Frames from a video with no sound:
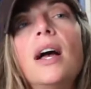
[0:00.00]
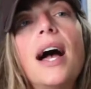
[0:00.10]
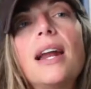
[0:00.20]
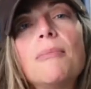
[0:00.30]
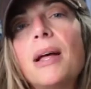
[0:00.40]

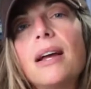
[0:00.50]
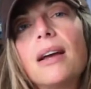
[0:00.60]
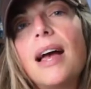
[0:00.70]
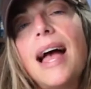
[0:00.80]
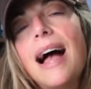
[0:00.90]
I'm
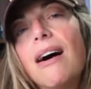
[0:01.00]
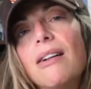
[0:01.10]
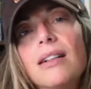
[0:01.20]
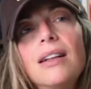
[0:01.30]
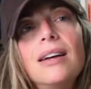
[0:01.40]
like,
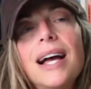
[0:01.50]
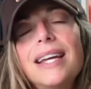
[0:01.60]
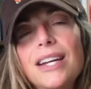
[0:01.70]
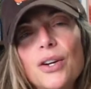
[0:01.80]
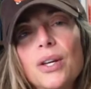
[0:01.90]
Hal, I
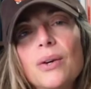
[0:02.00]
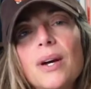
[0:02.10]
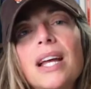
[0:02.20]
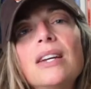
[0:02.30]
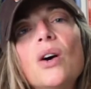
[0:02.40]
hear you.
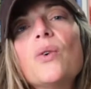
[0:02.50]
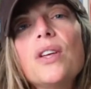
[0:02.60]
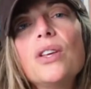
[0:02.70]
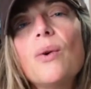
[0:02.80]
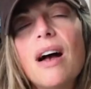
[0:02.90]
And I know
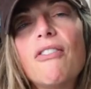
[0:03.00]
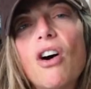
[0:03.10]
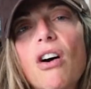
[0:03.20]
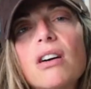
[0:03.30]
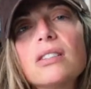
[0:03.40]
that you have a
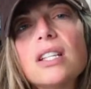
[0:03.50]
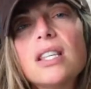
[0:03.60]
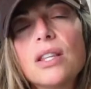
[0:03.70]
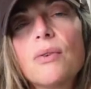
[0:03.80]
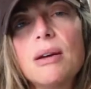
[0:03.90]
heart
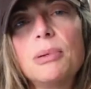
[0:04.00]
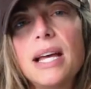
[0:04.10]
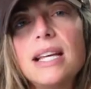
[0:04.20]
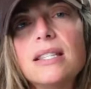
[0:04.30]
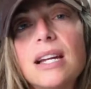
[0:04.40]
that's in the right
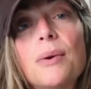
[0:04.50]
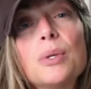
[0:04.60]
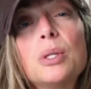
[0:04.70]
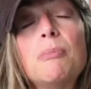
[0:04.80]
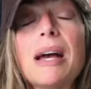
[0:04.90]
place. And I
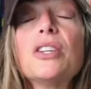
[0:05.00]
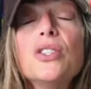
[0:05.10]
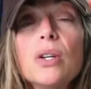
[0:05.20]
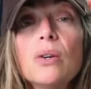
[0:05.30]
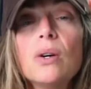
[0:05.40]

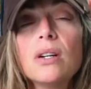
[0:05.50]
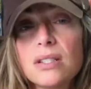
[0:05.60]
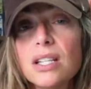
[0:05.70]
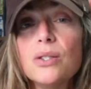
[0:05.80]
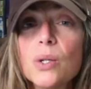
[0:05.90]
respect you
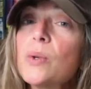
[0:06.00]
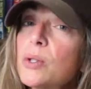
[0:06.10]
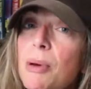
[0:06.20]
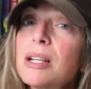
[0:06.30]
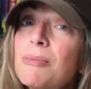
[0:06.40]
because I do
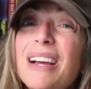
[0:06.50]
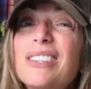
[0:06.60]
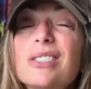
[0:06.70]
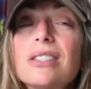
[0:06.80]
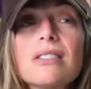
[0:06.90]
respect my
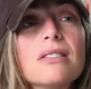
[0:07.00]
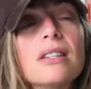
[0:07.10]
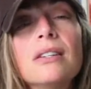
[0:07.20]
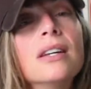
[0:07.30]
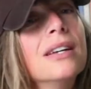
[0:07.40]
elders
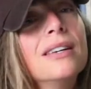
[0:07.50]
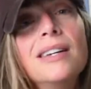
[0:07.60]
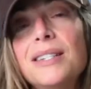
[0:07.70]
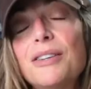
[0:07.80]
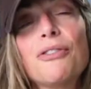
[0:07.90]
and
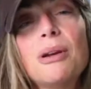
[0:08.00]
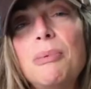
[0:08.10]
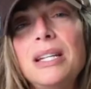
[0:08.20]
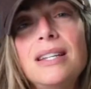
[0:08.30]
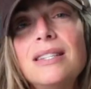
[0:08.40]
different
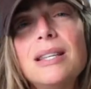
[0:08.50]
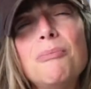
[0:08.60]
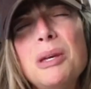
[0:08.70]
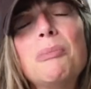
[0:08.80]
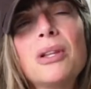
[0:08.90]
opinions
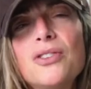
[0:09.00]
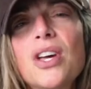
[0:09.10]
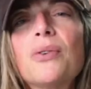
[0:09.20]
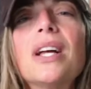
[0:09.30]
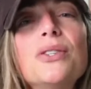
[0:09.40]
and people in general.